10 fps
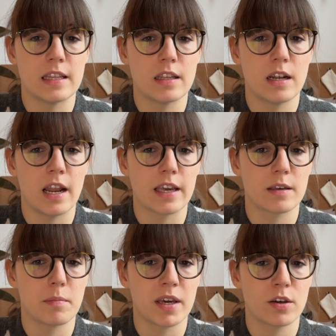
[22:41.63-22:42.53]

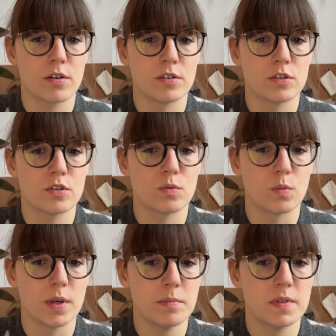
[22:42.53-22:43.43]
like my current
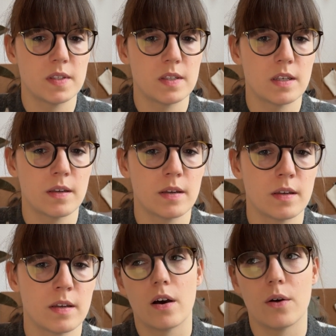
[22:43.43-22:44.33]
whips.
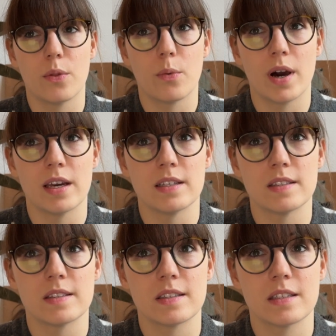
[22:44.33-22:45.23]

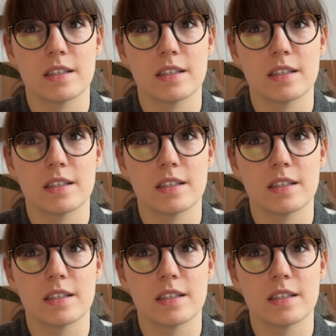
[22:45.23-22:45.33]
Otherwise,